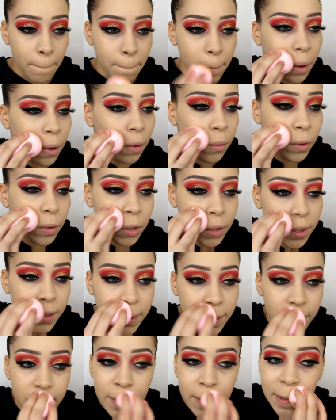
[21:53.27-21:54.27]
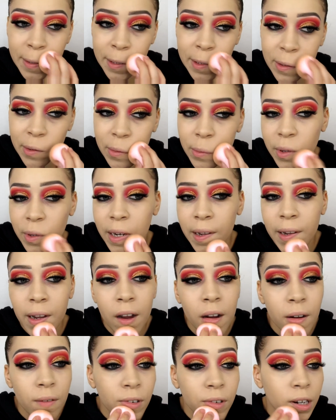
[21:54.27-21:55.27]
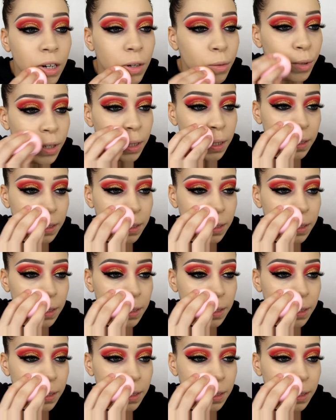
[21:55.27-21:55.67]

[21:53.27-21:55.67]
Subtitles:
But we'll see when I cover up with